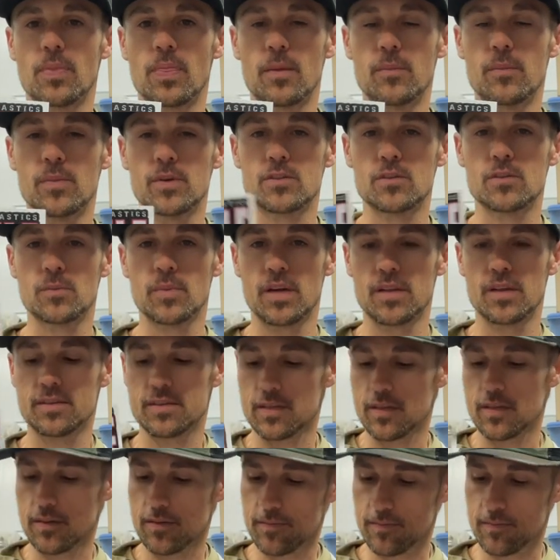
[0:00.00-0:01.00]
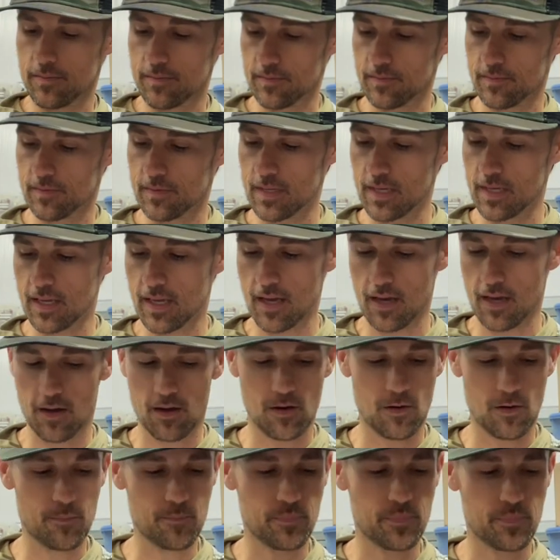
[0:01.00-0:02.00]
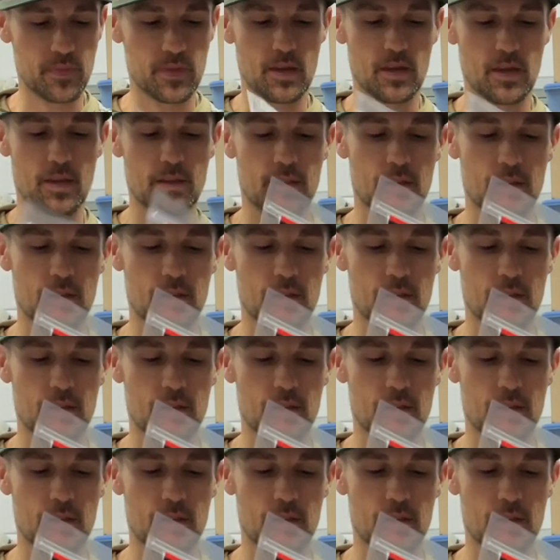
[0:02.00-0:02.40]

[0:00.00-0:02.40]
missile baits decal, and